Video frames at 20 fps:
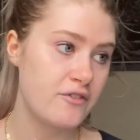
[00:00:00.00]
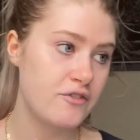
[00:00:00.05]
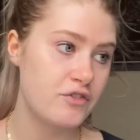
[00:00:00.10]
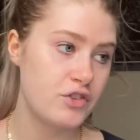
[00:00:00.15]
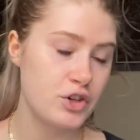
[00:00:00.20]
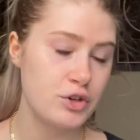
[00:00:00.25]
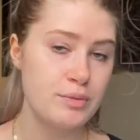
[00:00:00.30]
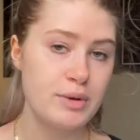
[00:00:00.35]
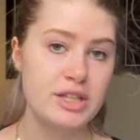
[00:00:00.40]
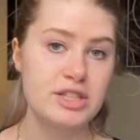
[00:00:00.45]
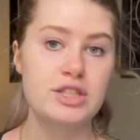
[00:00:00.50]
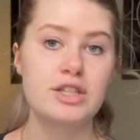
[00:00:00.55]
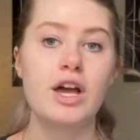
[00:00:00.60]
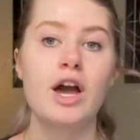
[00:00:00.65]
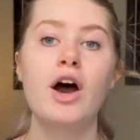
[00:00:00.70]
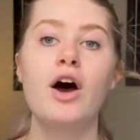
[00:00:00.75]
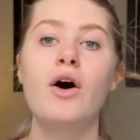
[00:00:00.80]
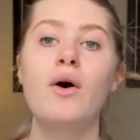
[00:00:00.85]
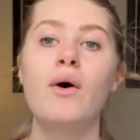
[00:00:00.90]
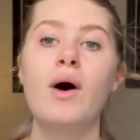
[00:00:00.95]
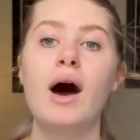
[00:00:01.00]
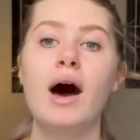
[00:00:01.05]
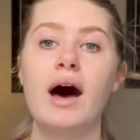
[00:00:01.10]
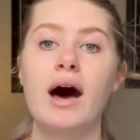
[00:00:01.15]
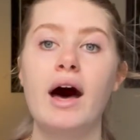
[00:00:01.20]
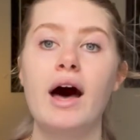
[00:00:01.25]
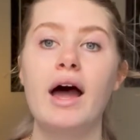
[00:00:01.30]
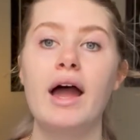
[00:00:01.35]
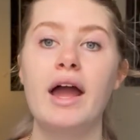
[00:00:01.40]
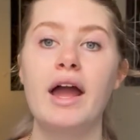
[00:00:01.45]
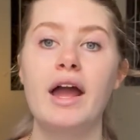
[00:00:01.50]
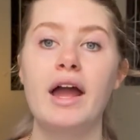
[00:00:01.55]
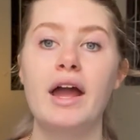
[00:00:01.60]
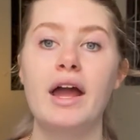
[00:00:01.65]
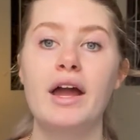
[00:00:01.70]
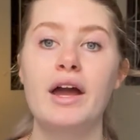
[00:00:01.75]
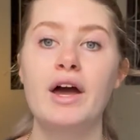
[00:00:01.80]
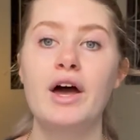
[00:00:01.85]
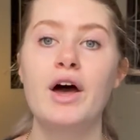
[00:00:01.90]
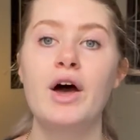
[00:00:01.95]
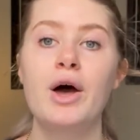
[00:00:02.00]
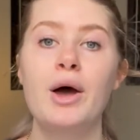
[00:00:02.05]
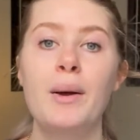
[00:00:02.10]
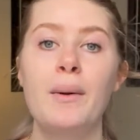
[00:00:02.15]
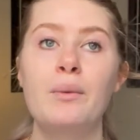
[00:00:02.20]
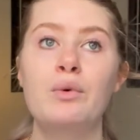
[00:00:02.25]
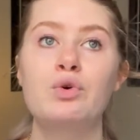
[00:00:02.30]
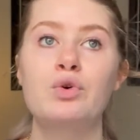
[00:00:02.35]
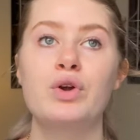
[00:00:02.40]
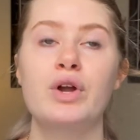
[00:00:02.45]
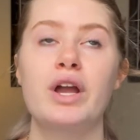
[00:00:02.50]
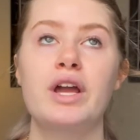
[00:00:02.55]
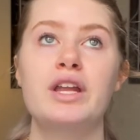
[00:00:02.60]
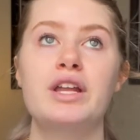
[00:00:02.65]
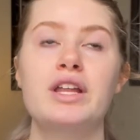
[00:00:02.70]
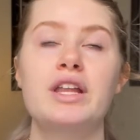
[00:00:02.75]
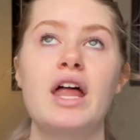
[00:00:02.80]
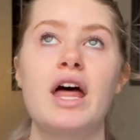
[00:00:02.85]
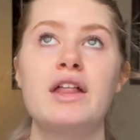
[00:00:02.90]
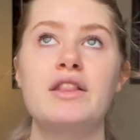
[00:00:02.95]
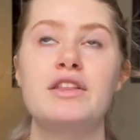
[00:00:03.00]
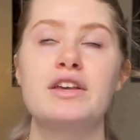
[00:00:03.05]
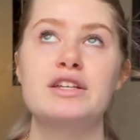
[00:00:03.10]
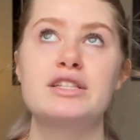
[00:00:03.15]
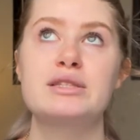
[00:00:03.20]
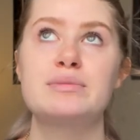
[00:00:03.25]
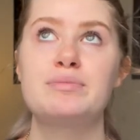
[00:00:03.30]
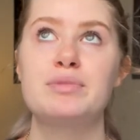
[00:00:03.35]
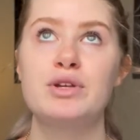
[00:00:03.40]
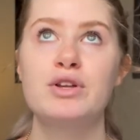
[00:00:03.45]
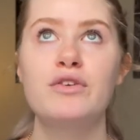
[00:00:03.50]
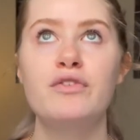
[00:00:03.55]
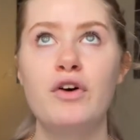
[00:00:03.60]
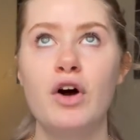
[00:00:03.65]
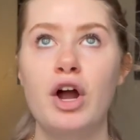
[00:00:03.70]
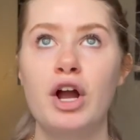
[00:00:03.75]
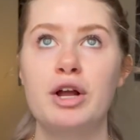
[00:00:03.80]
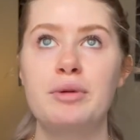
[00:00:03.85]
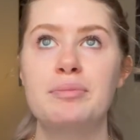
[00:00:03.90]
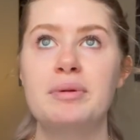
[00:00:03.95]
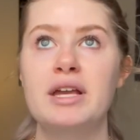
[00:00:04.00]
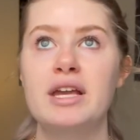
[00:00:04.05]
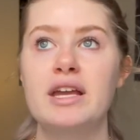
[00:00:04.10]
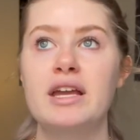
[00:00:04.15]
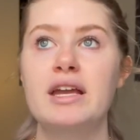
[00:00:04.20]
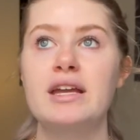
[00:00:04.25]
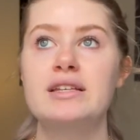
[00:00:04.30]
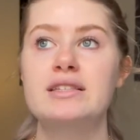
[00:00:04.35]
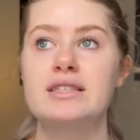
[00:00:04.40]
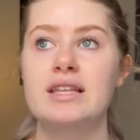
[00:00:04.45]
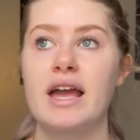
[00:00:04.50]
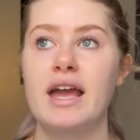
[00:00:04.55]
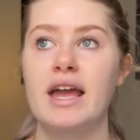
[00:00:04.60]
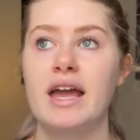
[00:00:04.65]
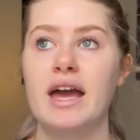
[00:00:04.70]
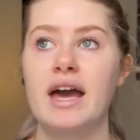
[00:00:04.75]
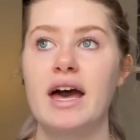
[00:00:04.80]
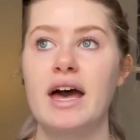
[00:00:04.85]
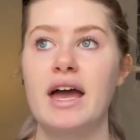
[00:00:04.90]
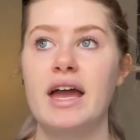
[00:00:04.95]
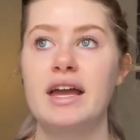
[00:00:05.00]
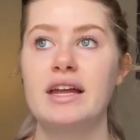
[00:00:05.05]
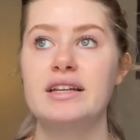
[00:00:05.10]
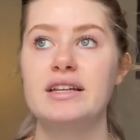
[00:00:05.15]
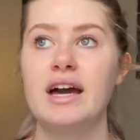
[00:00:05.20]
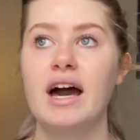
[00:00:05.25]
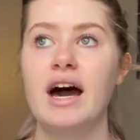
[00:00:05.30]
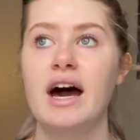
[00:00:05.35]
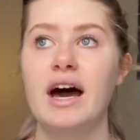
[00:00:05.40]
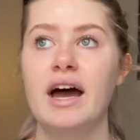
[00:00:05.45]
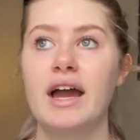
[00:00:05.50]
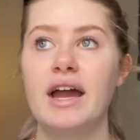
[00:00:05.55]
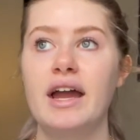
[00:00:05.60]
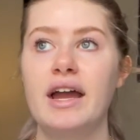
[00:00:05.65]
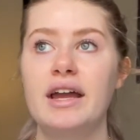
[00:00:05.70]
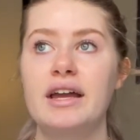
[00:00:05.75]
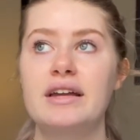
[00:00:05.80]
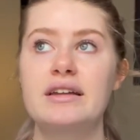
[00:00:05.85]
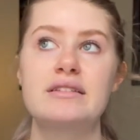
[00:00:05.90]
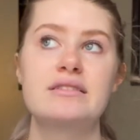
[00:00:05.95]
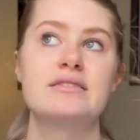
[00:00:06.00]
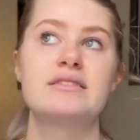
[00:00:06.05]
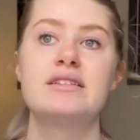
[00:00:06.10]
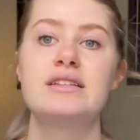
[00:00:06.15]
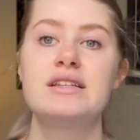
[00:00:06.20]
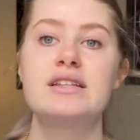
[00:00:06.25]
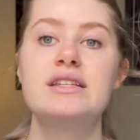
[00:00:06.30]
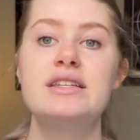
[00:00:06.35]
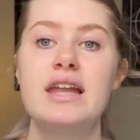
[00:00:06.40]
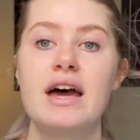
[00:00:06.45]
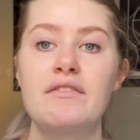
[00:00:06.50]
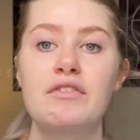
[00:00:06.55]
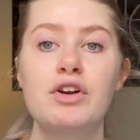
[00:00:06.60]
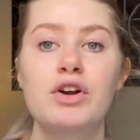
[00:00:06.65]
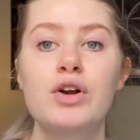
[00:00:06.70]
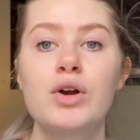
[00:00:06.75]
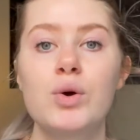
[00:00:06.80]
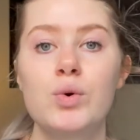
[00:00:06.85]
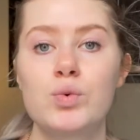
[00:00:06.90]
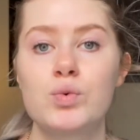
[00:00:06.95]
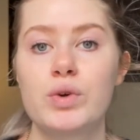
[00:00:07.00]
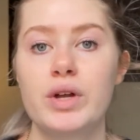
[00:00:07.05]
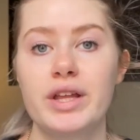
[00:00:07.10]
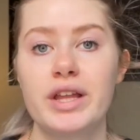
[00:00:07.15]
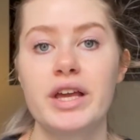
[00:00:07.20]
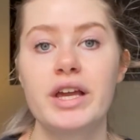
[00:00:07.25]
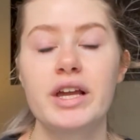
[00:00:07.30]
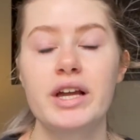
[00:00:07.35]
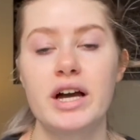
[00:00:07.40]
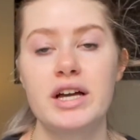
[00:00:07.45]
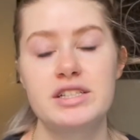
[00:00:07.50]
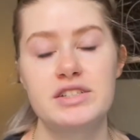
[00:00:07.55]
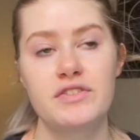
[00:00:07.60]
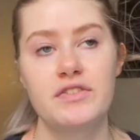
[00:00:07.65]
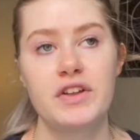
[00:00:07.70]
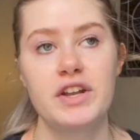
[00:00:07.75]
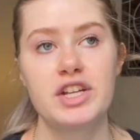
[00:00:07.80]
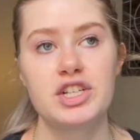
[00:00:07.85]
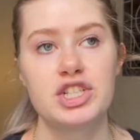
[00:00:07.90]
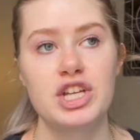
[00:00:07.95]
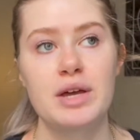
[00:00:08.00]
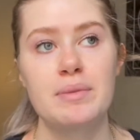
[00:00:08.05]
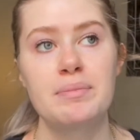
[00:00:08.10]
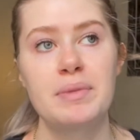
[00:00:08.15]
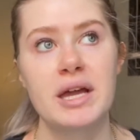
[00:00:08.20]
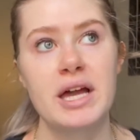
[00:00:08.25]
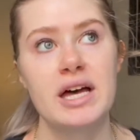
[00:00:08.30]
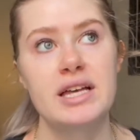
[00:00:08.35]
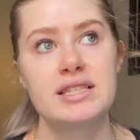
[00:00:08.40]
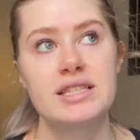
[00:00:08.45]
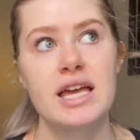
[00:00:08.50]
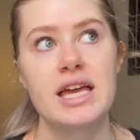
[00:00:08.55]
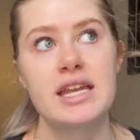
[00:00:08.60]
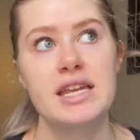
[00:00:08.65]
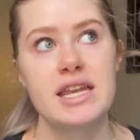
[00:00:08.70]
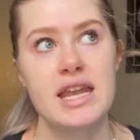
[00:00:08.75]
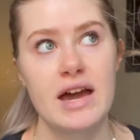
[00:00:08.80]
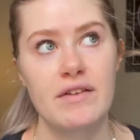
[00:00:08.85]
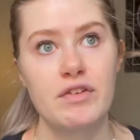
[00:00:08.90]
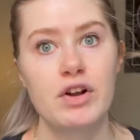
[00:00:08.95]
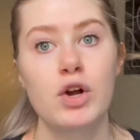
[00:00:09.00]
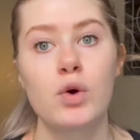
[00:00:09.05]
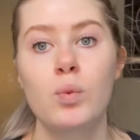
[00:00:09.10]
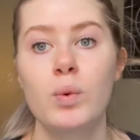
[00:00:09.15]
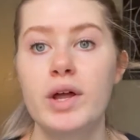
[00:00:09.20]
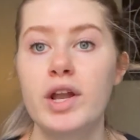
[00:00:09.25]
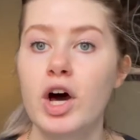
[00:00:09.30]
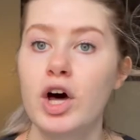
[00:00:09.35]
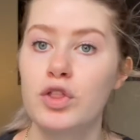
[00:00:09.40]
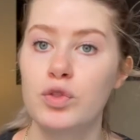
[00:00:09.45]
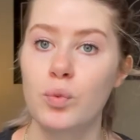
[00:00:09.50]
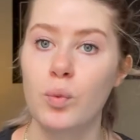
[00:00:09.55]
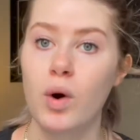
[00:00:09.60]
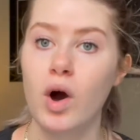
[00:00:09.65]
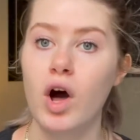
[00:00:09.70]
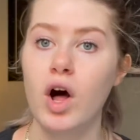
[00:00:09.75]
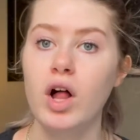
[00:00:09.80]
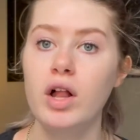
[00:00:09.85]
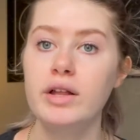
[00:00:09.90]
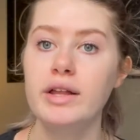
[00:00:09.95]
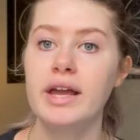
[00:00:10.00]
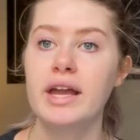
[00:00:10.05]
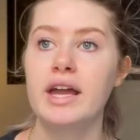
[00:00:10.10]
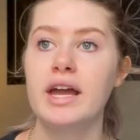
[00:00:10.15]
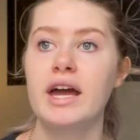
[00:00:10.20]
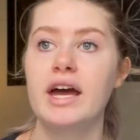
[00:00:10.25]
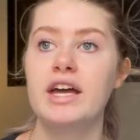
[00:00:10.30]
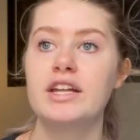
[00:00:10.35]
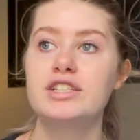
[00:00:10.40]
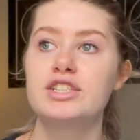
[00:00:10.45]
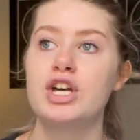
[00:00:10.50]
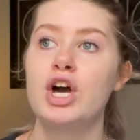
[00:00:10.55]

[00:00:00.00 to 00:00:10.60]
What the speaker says: few months ago, I created this beautiful art piece, and I never really got to finish it because it never went on the wall, and